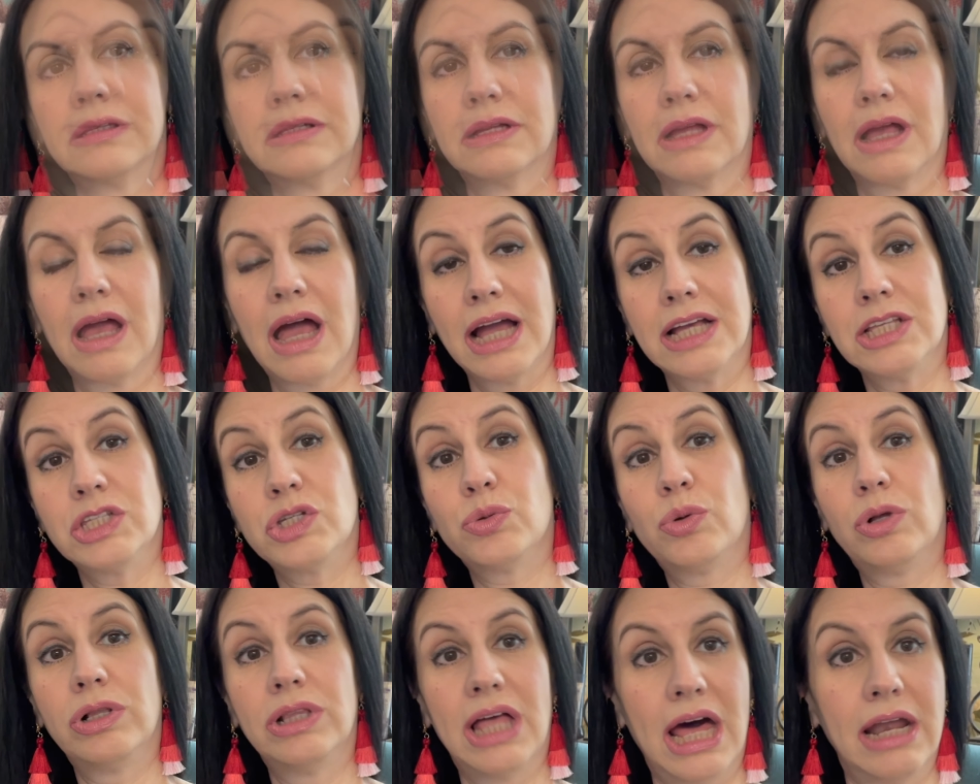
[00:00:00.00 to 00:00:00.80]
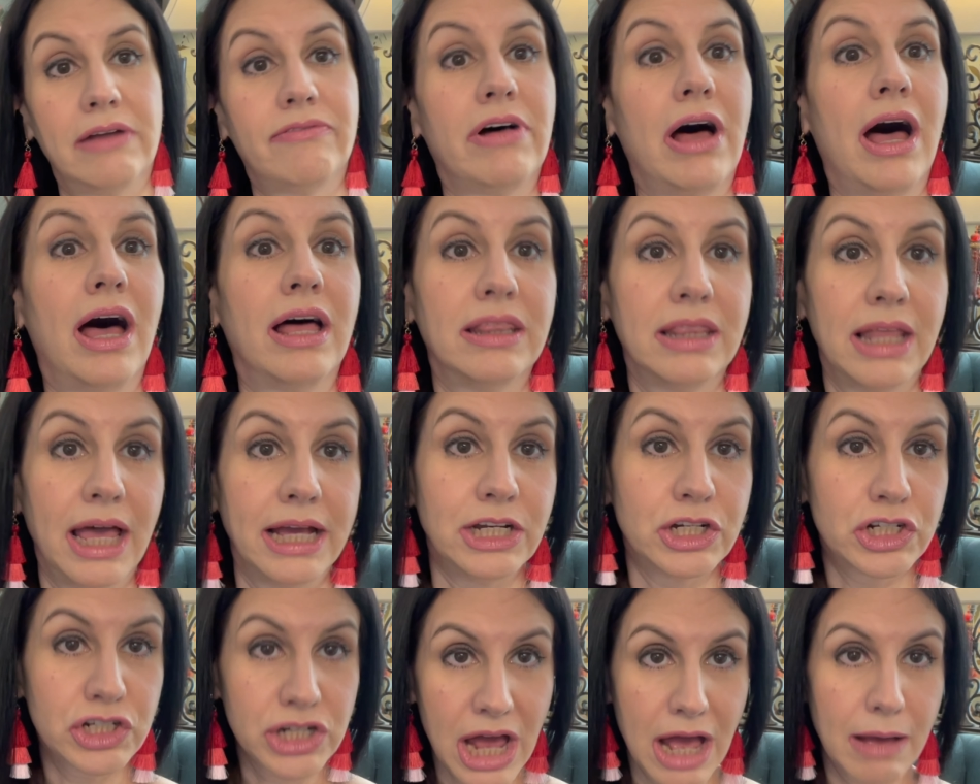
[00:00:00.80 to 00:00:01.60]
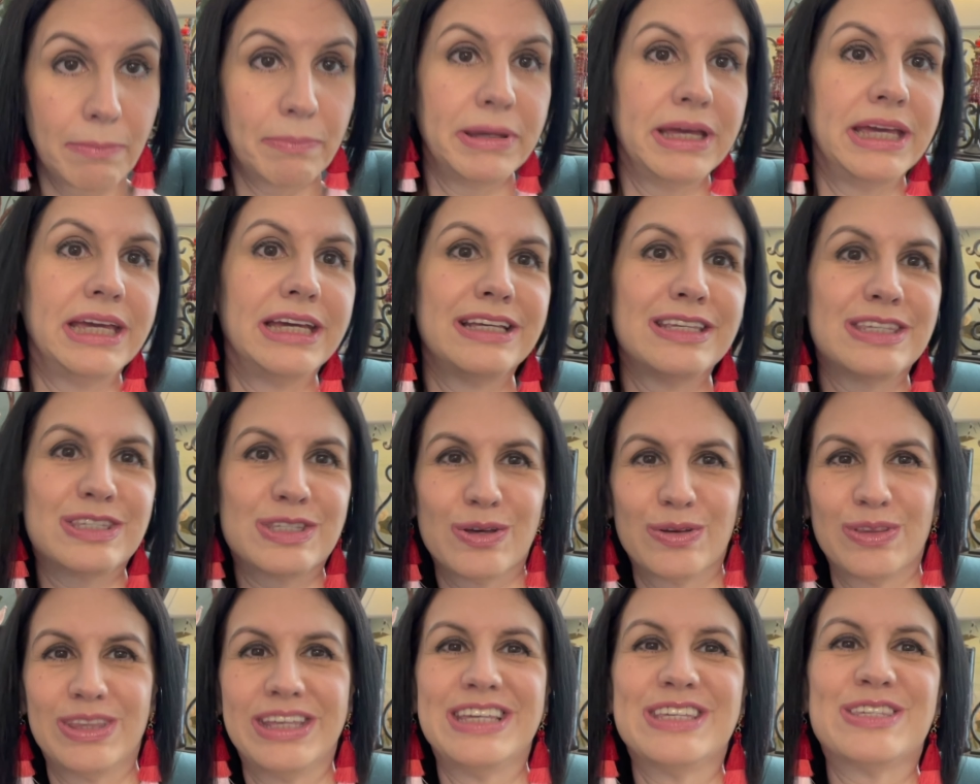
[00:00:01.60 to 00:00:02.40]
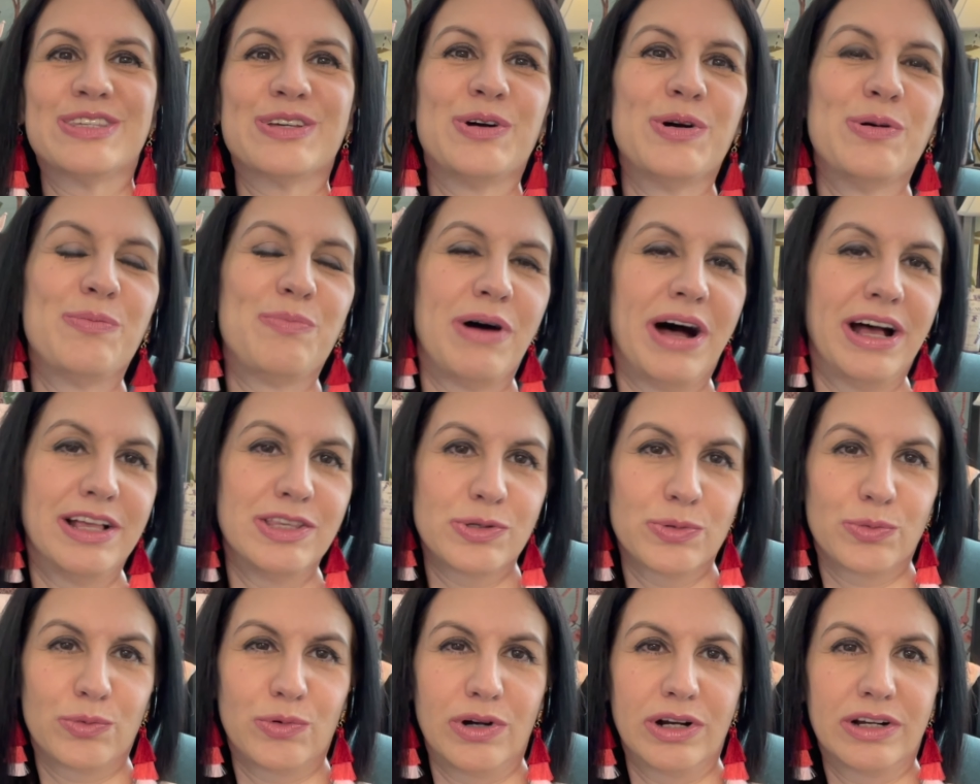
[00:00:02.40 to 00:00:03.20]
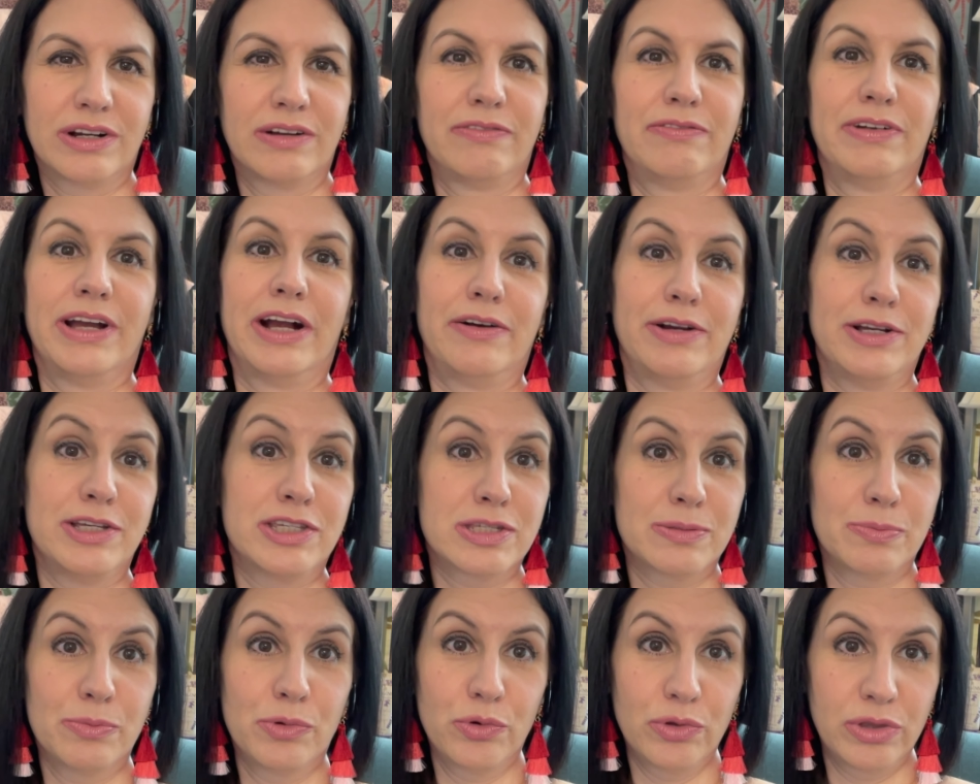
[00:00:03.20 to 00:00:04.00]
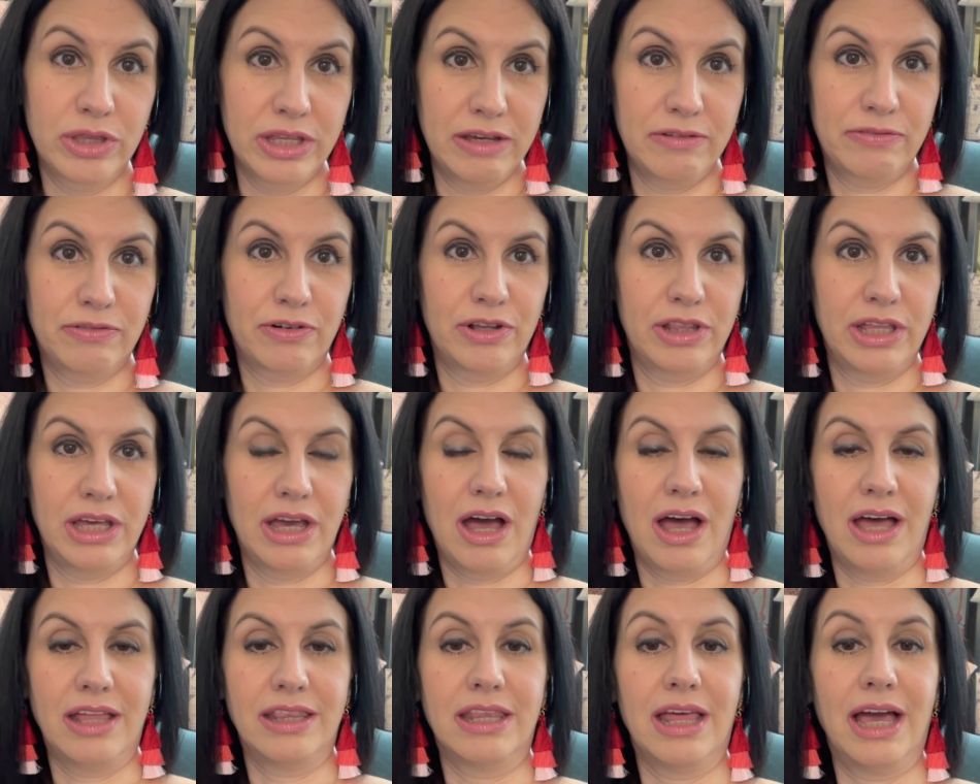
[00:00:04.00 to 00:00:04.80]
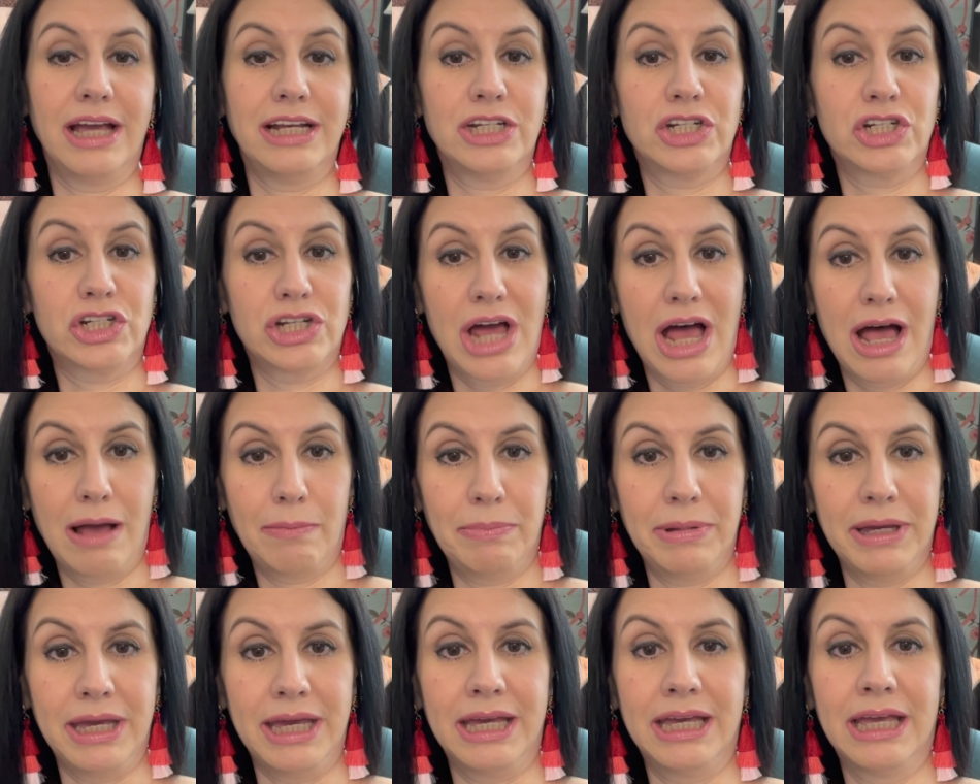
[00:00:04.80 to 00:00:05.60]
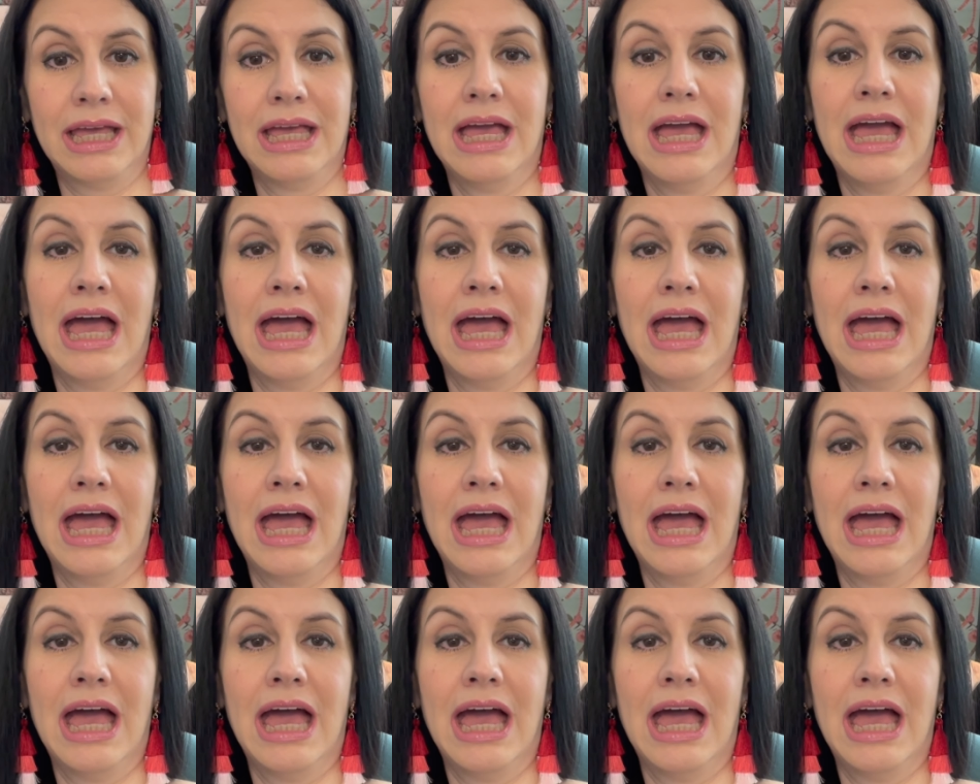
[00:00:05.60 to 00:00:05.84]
I do a lot of online shopping, so these coupons work very smoothly for the online shopping.